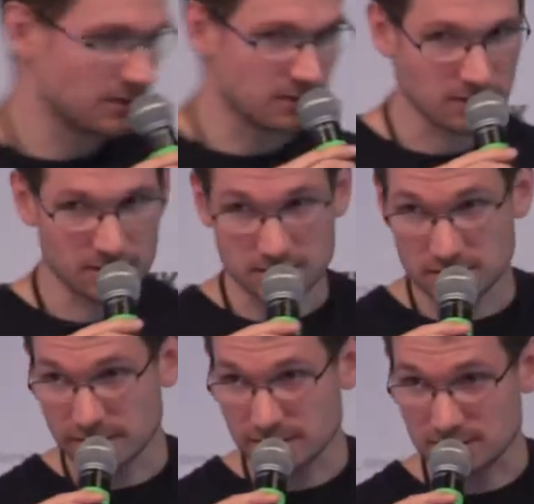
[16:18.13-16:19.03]

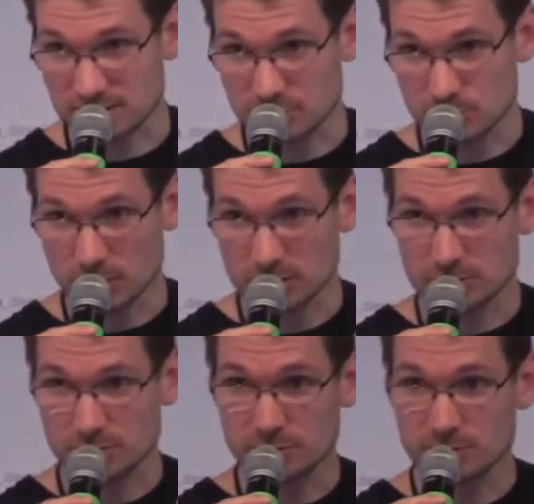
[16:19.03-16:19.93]
indicates that you want
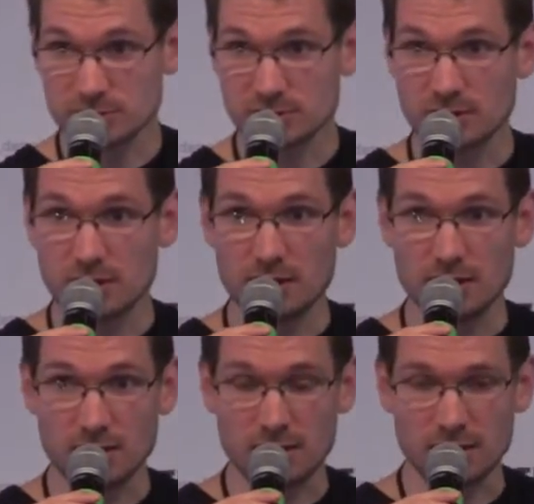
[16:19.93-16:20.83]
to use
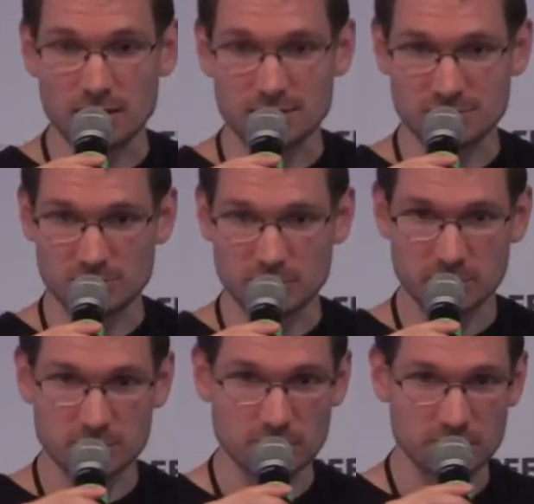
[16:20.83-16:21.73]
a
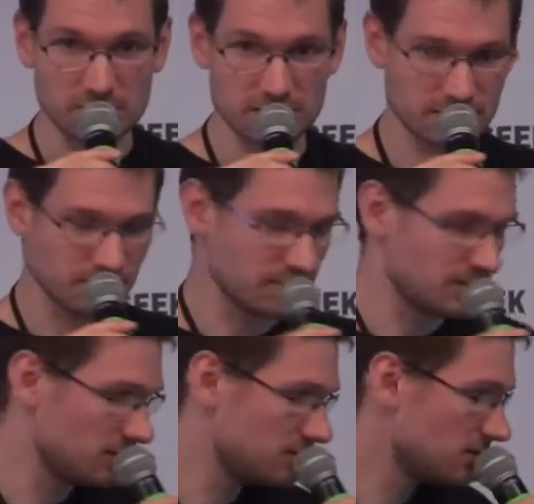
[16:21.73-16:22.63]
support uploading
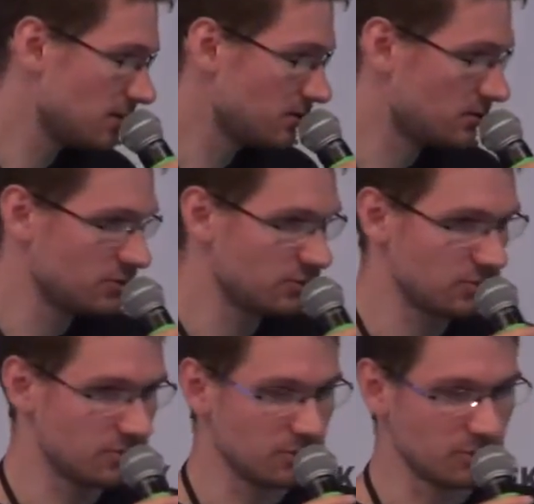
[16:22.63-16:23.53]
methods
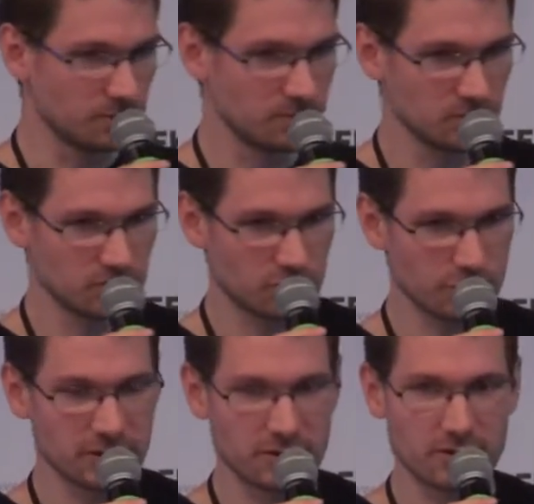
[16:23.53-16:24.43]
to
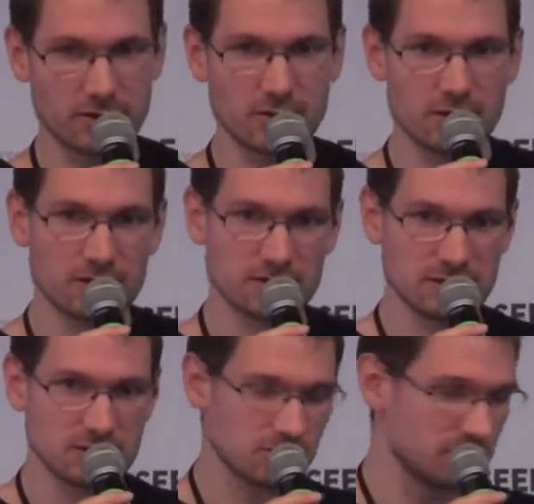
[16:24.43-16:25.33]
trigger
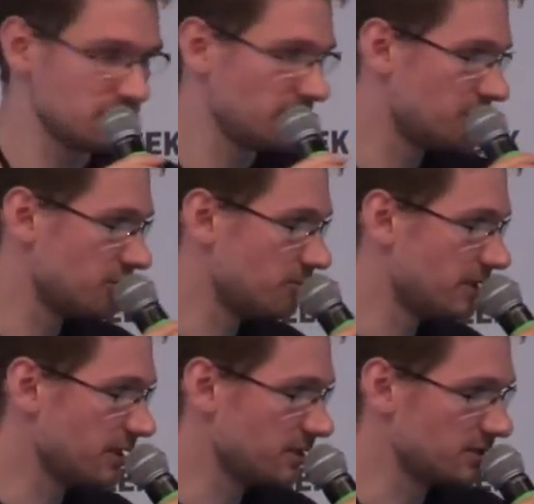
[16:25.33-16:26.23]
synchronization
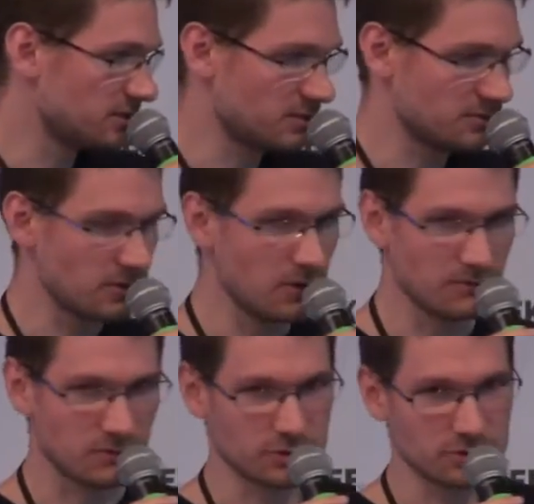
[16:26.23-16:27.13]
mechanism
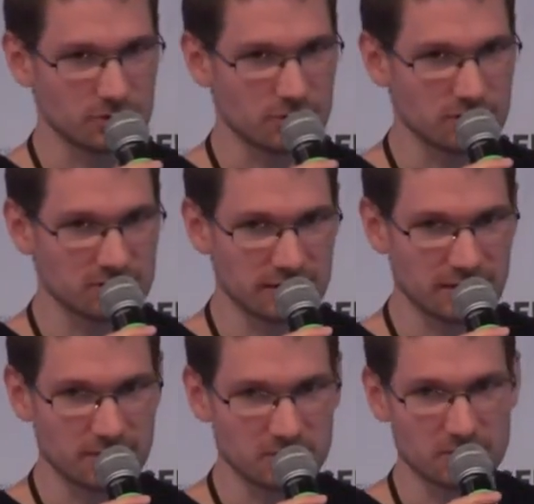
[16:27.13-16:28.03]
for your
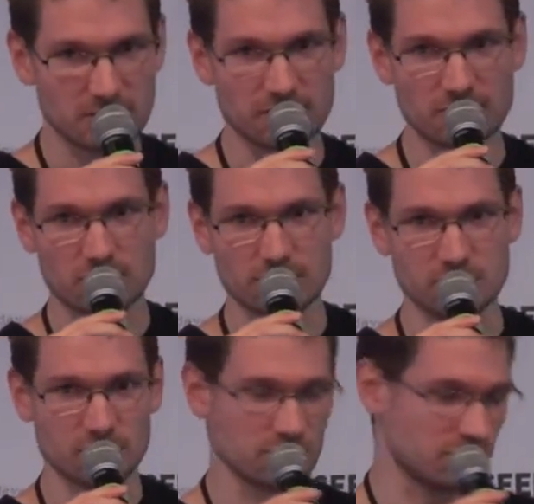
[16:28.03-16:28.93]
SyncAdapter from
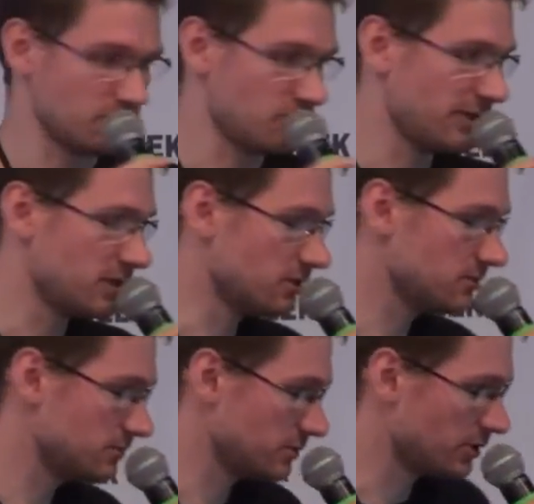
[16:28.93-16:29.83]
your content provider.
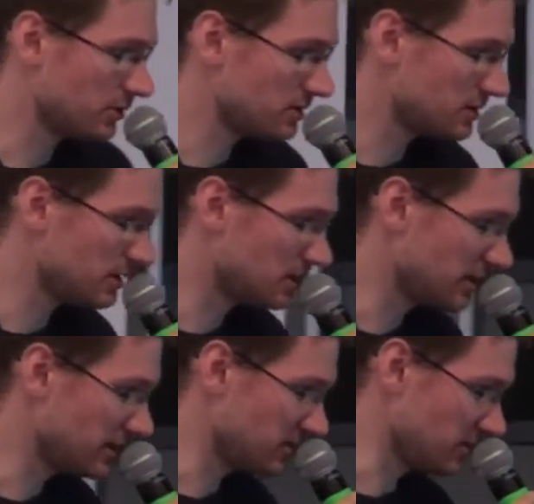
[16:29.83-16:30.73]
We're going to see it
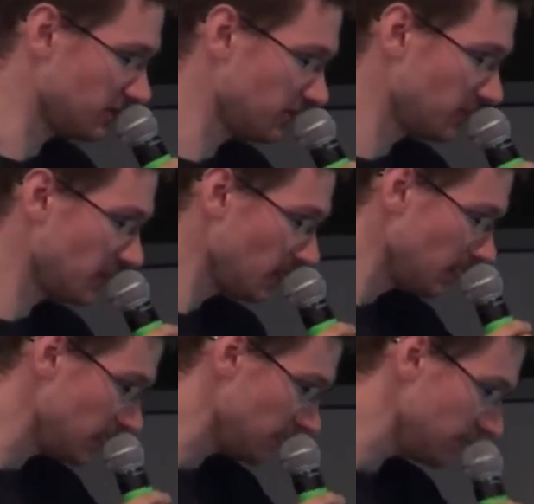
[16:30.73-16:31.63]
later.
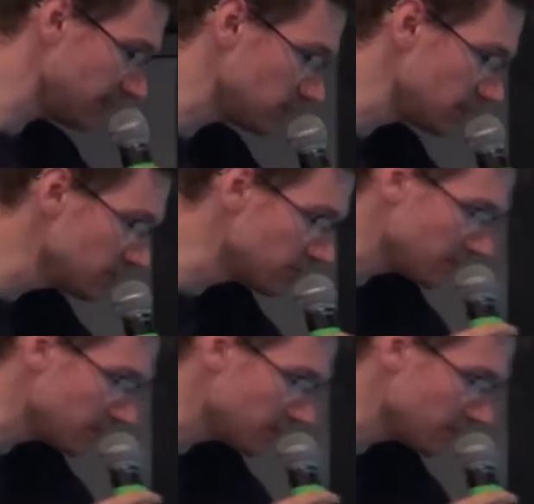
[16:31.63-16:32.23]
And finally, you